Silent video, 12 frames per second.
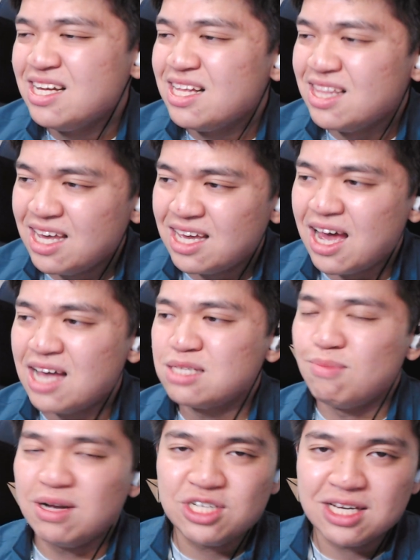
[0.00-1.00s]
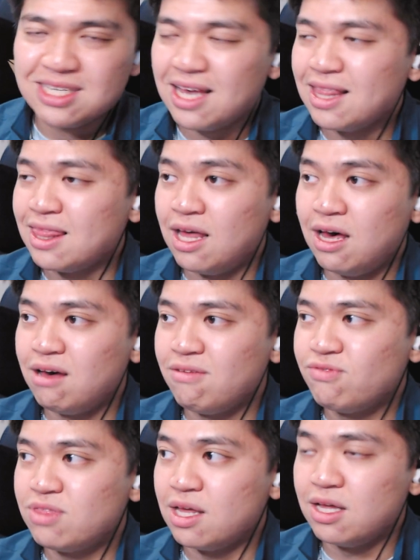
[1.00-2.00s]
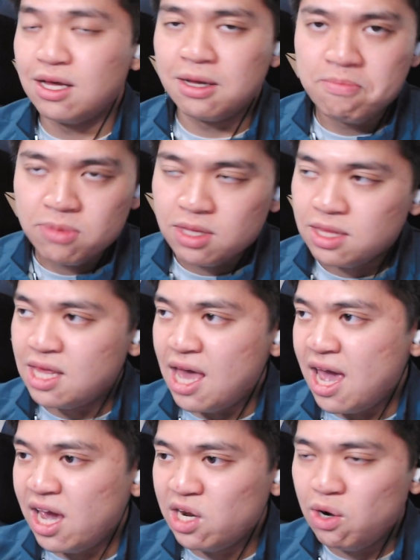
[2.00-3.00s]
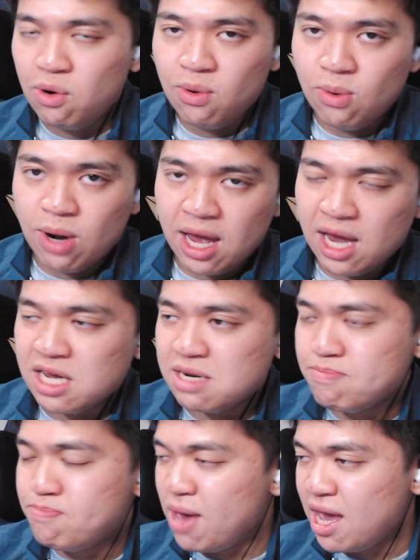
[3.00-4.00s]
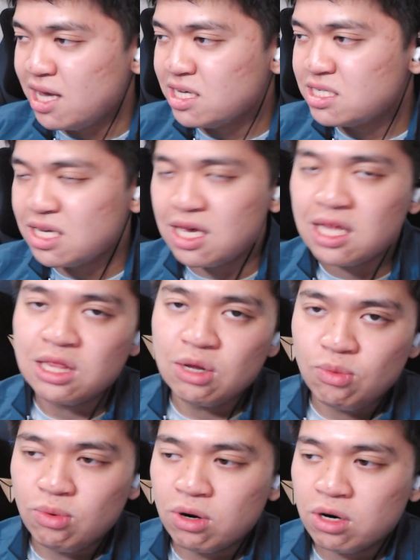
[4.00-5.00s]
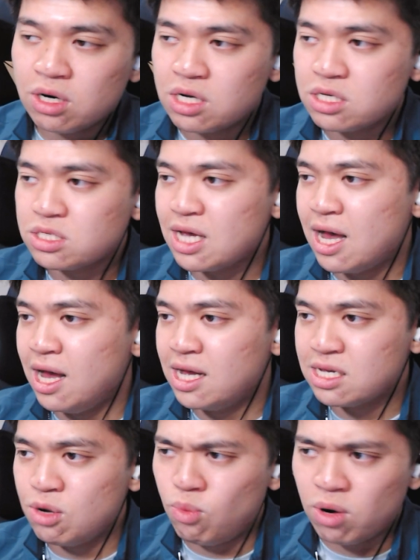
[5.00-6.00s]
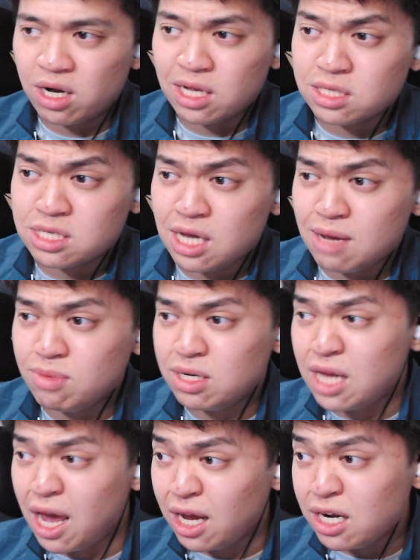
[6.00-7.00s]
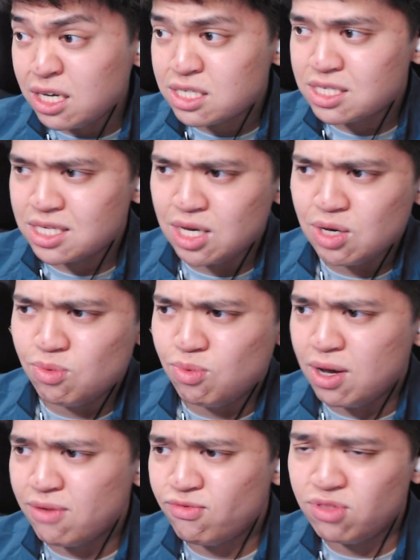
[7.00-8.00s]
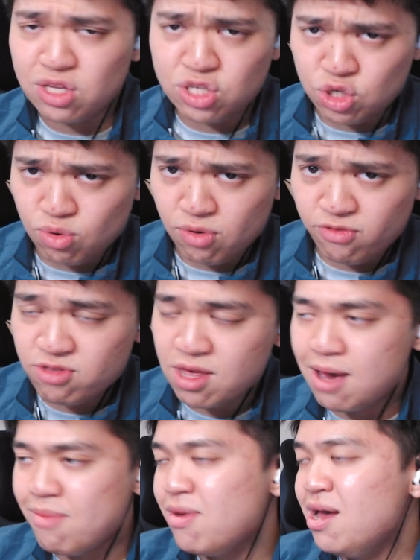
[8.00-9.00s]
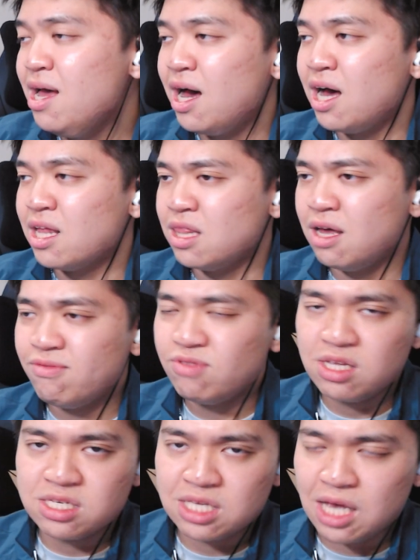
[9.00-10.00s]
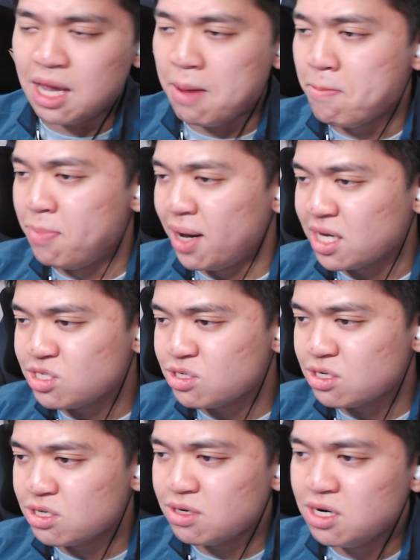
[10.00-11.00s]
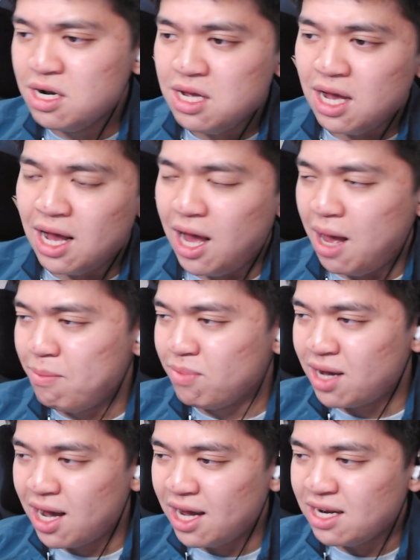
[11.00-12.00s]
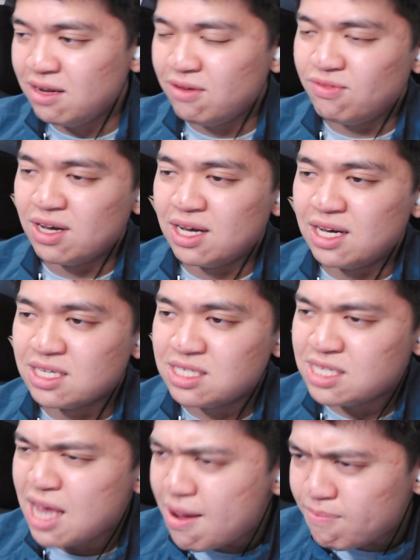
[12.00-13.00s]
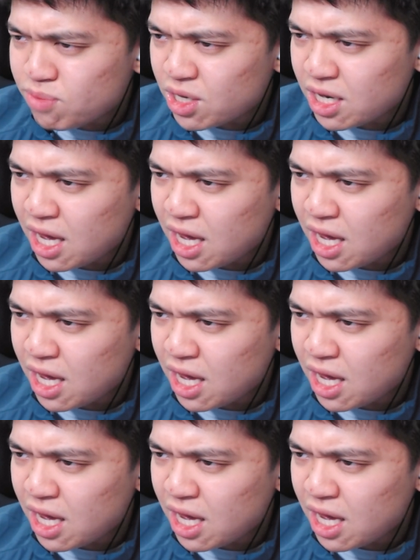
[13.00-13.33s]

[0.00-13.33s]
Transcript: Like, as much as I love the 808 bass in the works, working simultaneously with the two of them, I love this like buzzer kind of sampling